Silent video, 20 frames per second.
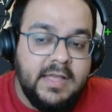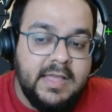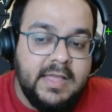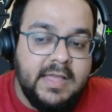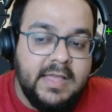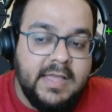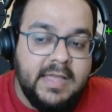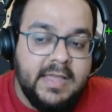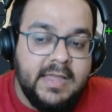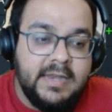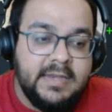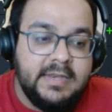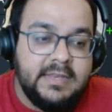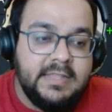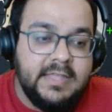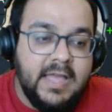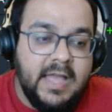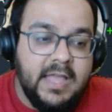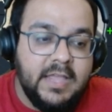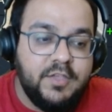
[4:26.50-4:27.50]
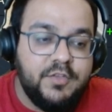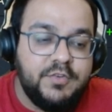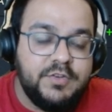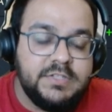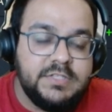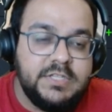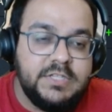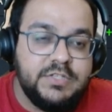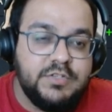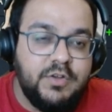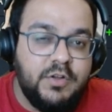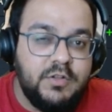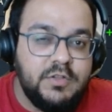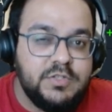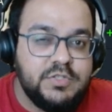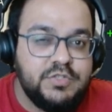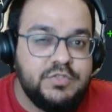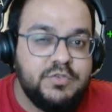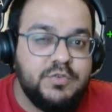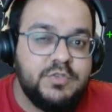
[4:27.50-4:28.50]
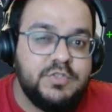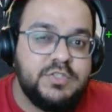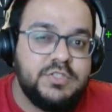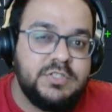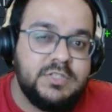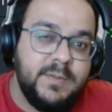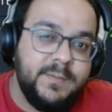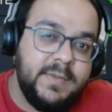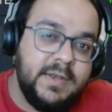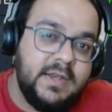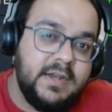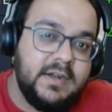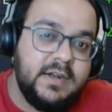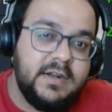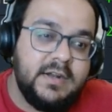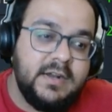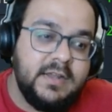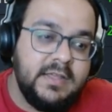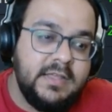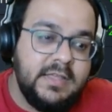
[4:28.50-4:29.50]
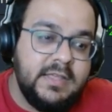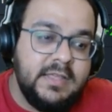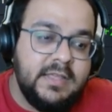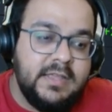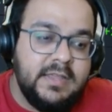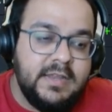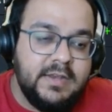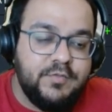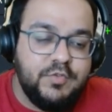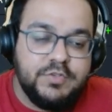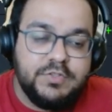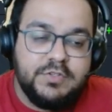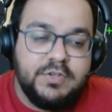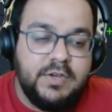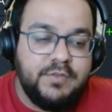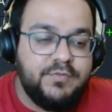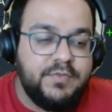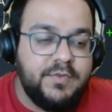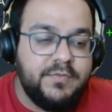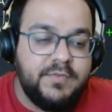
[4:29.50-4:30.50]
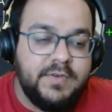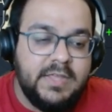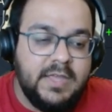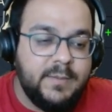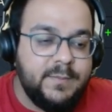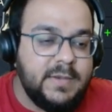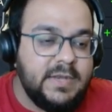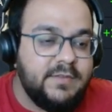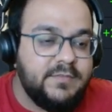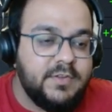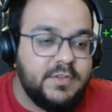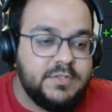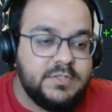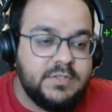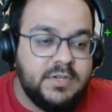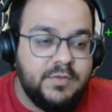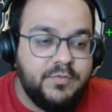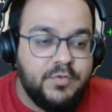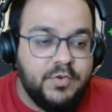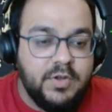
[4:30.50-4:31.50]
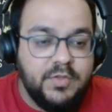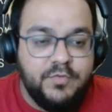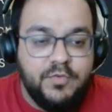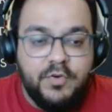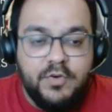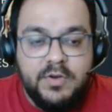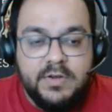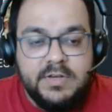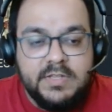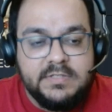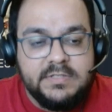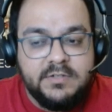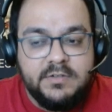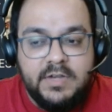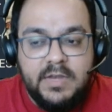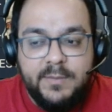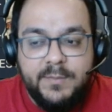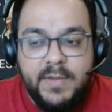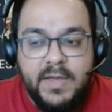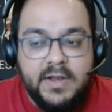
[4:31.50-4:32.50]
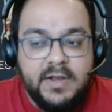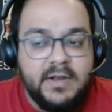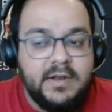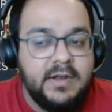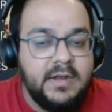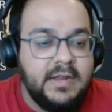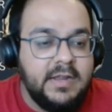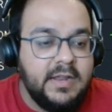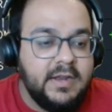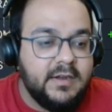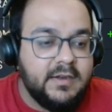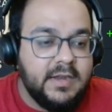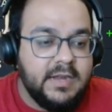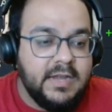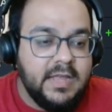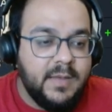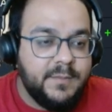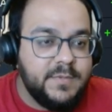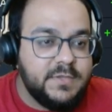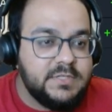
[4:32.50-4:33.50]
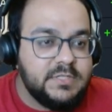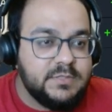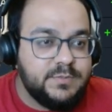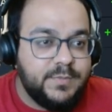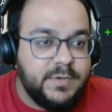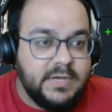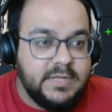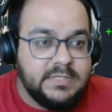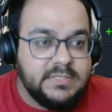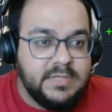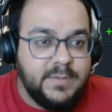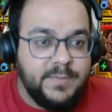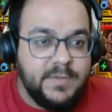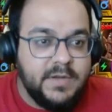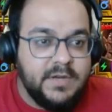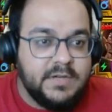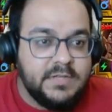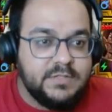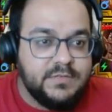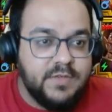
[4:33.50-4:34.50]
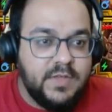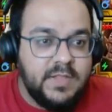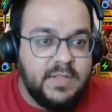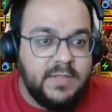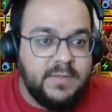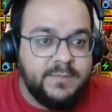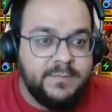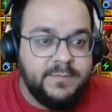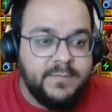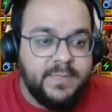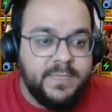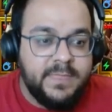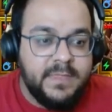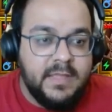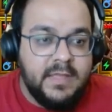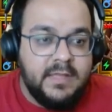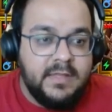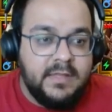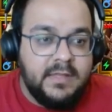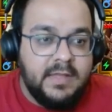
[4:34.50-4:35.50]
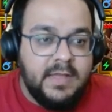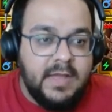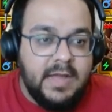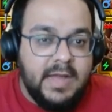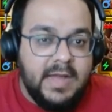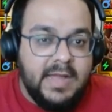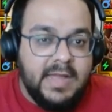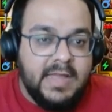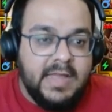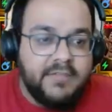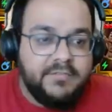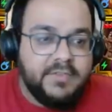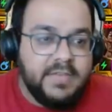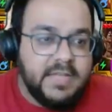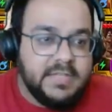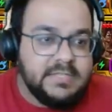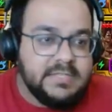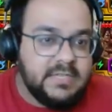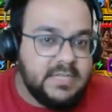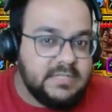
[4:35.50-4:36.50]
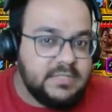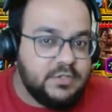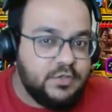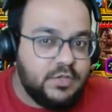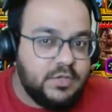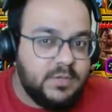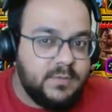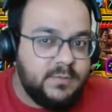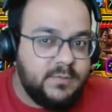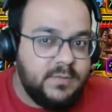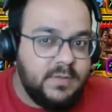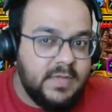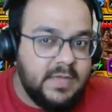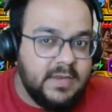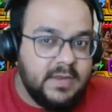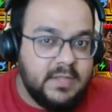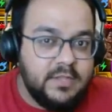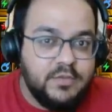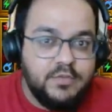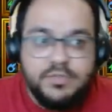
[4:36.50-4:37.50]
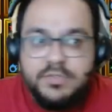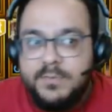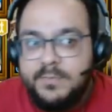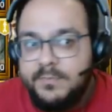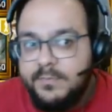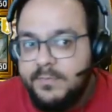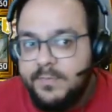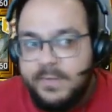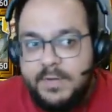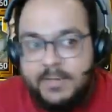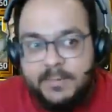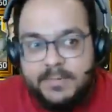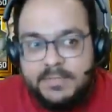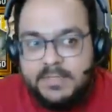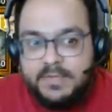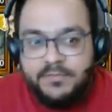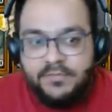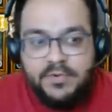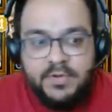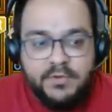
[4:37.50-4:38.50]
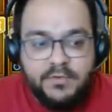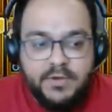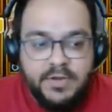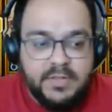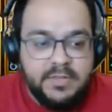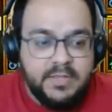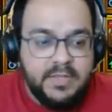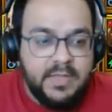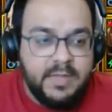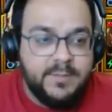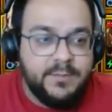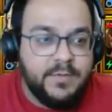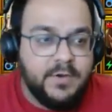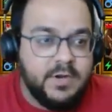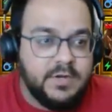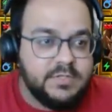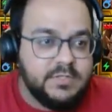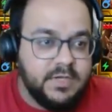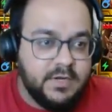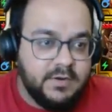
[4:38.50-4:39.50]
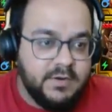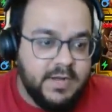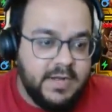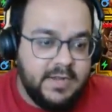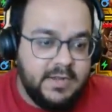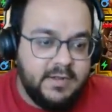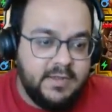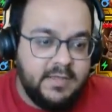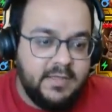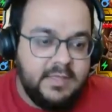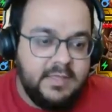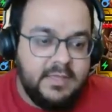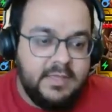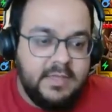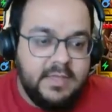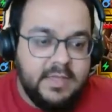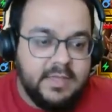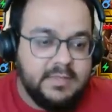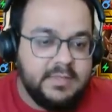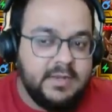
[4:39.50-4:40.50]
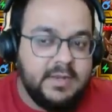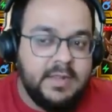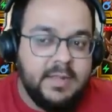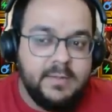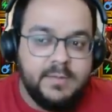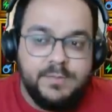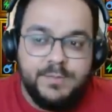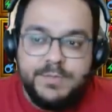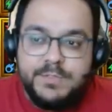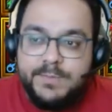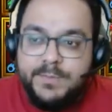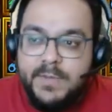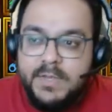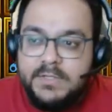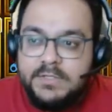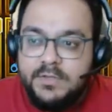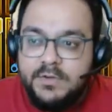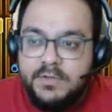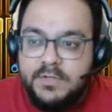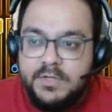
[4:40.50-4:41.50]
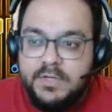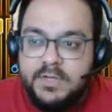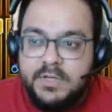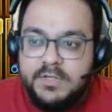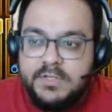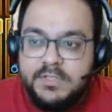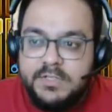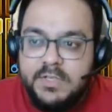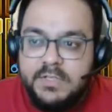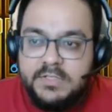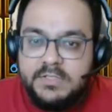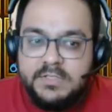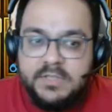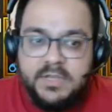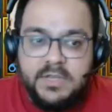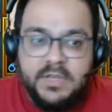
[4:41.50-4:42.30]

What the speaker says: and the accuracy is also similar. It was 350, I believe, now it's 344. Doesn't really matter. Crit damage is pretty similar as well. I have Cascades on him, and I use him pretty much everywhere in the game, Crushing Rend, and then Helm Smasher on the tier 6.